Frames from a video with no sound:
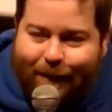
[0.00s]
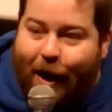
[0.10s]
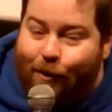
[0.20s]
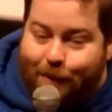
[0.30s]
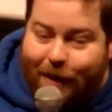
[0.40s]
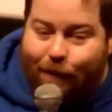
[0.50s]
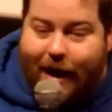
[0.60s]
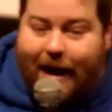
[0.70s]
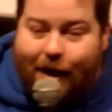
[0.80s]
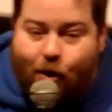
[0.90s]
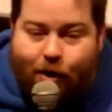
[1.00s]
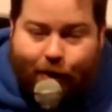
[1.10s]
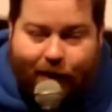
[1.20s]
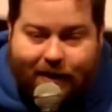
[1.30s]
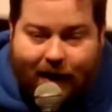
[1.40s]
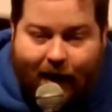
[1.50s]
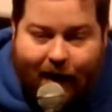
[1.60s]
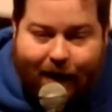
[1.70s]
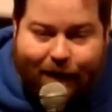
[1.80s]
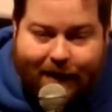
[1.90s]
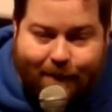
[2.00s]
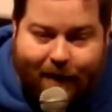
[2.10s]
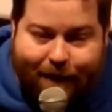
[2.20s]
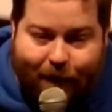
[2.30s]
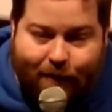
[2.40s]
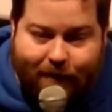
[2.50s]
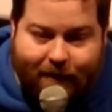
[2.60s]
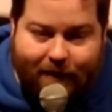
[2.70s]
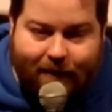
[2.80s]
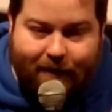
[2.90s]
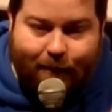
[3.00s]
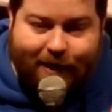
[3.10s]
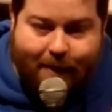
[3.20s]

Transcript: That would be really awkward if that's my fault. Was that